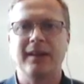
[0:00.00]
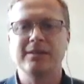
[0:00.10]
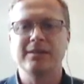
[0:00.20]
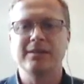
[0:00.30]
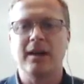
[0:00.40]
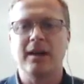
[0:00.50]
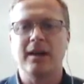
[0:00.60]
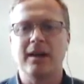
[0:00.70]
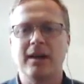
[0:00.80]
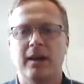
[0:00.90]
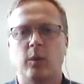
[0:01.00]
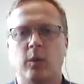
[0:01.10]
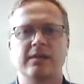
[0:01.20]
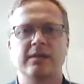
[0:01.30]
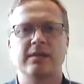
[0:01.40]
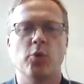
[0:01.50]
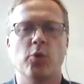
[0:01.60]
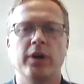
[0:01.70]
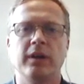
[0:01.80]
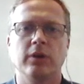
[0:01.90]
I was asked this morning
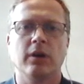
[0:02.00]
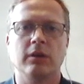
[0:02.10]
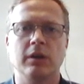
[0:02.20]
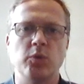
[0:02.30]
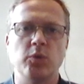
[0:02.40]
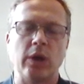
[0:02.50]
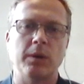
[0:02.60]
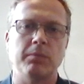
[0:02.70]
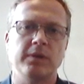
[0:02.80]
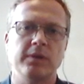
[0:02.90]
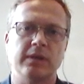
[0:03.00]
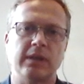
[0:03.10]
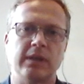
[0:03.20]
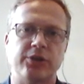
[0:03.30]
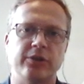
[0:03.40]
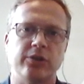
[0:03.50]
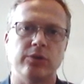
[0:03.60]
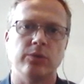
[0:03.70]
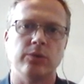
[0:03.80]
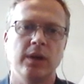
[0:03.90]
during our Club 21 session
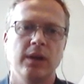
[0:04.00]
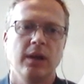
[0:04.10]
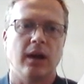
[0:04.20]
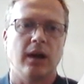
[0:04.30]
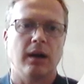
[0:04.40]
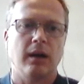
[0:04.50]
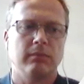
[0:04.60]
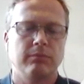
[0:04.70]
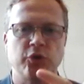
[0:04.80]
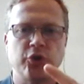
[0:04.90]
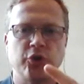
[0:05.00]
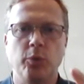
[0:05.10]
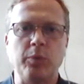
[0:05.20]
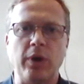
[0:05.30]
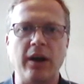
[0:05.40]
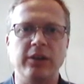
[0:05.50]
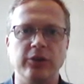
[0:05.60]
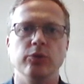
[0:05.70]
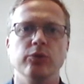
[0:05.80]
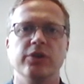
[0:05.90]
to show people how to
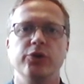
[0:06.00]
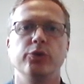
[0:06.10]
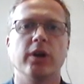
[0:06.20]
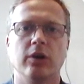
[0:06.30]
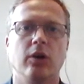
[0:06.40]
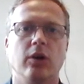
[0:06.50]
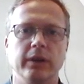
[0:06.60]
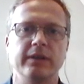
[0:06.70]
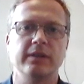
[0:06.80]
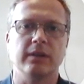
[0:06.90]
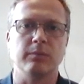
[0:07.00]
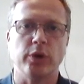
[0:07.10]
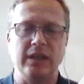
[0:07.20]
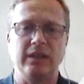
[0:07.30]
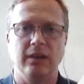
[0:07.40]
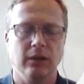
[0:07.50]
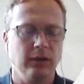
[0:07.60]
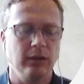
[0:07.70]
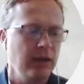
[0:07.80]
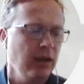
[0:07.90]
use the do not call list in more detail.
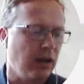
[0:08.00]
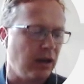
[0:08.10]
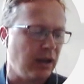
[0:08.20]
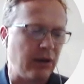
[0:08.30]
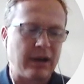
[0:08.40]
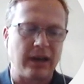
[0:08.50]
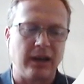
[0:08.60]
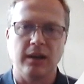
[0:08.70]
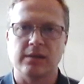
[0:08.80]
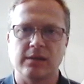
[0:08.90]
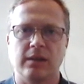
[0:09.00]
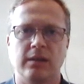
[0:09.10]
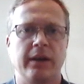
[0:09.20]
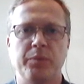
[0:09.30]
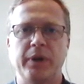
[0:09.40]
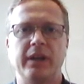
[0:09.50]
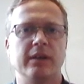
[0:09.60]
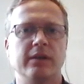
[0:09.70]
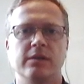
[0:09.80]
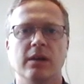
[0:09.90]
And I recognize that not everybody
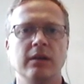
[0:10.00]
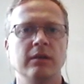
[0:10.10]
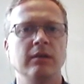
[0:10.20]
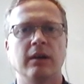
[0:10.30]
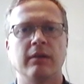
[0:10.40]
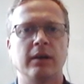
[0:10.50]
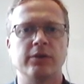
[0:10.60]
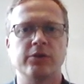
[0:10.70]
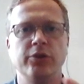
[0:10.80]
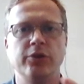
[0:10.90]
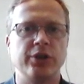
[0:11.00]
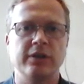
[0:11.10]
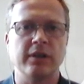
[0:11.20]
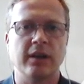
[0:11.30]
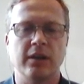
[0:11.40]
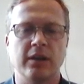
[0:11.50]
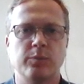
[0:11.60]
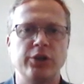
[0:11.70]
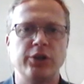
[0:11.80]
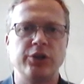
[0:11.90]
has done a search inside a
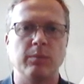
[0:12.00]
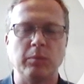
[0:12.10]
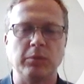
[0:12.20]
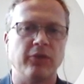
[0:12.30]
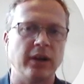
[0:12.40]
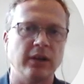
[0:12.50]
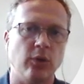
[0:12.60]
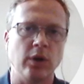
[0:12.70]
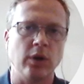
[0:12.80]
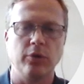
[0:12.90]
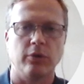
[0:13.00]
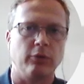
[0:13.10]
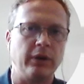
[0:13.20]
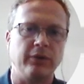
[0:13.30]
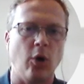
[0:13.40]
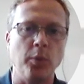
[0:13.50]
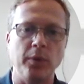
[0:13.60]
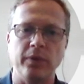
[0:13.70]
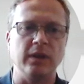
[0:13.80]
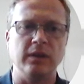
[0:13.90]
spreadsheet to be able to find a phone number or even
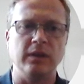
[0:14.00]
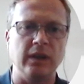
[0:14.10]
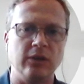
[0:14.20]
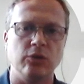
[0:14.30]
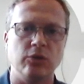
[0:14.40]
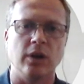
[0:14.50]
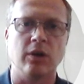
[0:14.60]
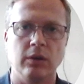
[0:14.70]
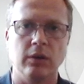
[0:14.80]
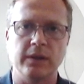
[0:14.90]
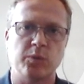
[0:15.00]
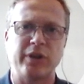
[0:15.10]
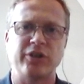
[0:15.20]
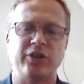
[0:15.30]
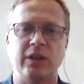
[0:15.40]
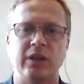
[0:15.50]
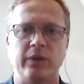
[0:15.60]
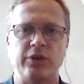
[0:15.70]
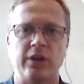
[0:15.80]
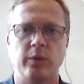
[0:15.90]
open the do not call list spreadsheet that we've
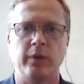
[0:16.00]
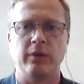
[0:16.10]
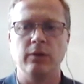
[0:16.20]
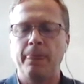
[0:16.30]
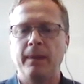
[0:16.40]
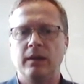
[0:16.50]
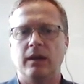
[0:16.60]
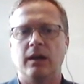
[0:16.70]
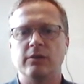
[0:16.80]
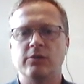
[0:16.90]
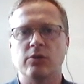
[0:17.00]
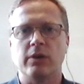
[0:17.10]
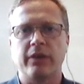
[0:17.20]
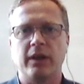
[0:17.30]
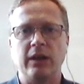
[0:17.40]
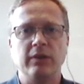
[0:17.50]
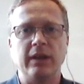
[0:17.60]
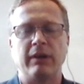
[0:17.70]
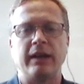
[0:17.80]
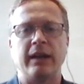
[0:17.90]
shared with you. So I thought I'd do that
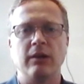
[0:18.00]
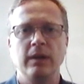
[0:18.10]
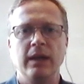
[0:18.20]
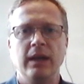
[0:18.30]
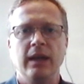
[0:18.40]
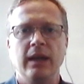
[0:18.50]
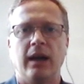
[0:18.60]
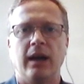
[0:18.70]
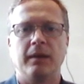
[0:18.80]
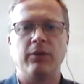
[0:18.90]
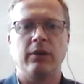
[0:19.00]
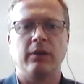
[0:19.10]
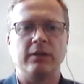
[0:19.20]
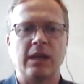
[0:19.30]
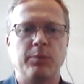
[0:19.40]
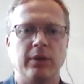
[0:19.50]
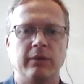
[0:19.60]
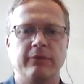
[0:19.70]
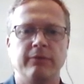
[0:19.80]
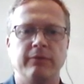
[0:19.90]
right now, give you an example
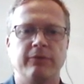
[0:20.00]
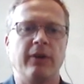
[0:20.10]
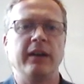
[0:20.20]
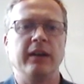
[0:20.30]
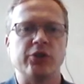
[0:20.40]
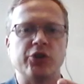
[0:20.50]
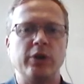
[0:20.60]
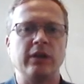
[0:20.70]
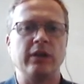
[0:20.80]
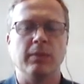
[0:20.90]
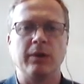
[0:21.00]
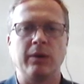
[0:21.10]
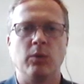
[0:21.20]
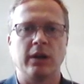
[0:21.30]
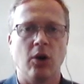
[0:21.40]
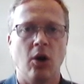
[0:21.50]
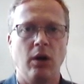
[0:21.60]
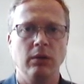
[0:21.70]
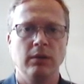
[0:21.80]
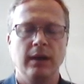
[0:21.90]
of finding a street that you might want to
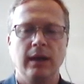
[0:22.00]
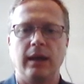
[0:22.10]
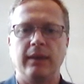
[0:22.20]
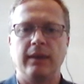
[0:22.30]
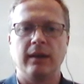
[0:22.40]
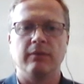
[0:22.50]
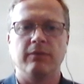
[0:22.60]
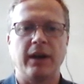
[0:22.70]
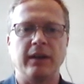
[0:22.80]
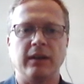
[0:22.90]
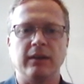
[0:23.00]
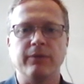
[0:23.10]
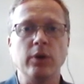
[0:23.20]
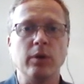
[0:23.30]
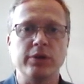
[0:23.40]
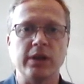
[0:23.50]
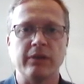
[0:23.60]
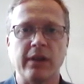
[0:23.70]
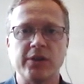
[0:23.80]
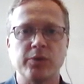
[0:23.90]
call and then finding the phone numbers on
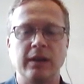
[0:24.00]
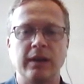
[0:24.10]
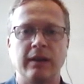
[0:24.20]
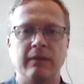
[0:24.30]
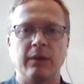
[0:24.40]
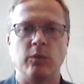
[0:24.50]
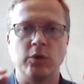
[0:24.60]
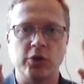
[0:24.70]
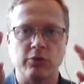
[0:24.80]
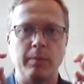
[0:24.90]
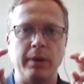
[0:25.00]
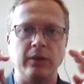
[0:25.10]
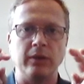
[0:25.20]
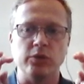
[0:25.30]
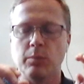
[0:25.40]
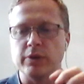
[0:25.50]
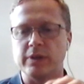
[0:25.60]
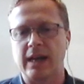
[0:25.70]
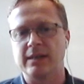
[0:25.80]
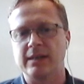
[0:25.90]
that street and then scrubbing those numbers
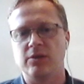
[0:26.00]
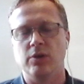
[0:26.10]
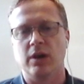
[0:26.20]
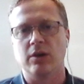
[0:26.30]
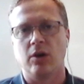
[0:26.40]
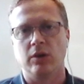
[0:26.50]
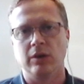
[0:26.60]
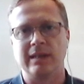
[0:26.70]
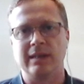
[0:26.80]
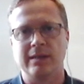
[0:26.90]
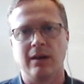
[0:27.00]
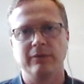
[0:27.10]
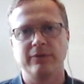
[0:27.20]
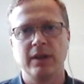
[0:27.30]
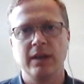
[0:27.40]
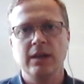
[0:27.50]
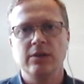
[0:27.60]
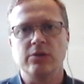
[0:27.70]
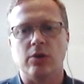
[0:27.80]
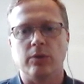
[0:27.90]
against the do not call list itself.
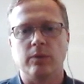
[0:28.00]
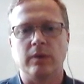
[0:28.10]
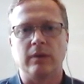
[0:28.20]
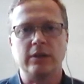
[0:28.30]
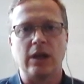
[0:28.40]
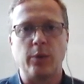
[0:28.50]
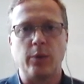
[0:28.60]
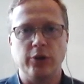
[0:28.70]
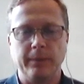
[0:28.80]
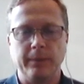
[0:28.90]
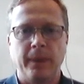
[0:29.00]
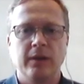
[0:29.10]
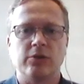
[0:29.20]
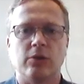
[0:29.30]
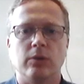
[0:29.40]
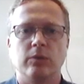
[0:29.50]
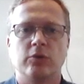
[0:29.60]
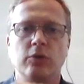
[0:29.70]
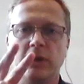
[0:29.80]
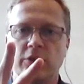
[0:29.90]
So here's how we do it. So
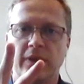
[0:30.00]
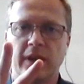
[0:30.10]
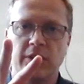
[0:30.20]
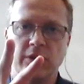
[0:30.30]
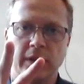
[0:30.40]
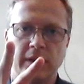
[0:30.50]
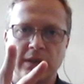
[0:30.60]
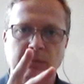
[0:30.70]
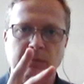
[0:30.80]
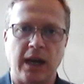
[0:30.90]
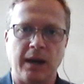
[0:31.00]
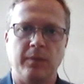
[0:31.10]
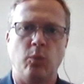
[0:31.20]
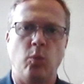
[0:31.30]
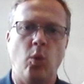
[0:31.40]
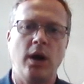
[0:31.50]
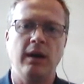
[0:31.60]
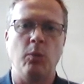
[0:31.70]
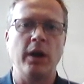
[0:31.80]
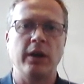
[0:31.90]
two things you got to do at the same time. One,
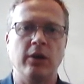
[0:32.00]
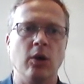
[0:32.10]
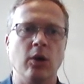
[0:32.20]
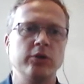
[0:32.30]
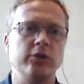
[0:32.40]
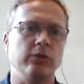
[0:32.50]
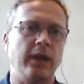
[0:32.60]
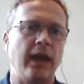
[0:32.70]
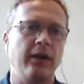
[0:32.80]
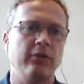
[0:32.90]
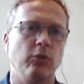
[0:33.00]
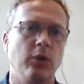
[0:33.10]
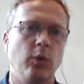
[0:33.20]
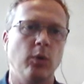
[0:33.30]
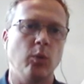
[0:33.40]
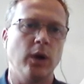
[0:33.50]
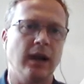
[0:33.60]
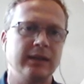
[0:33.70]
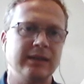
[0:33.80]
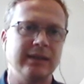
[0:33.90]
I want you to go to
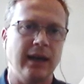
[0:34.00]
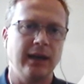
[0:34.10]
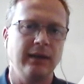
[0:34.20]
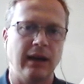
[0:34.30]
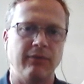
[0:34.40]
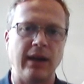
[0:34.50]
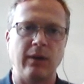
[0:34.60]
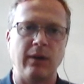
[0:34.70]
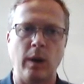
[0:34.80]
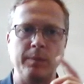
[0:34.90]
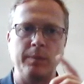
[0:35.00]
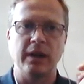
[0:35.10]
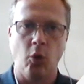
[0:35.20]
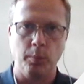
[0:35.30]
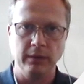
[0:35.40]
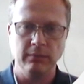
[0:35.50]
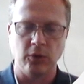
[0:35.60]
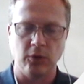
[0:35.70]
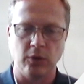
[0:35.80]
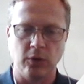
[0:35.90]
canada411.ca, have that website open,
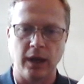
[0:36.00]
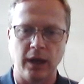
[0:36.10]
okay?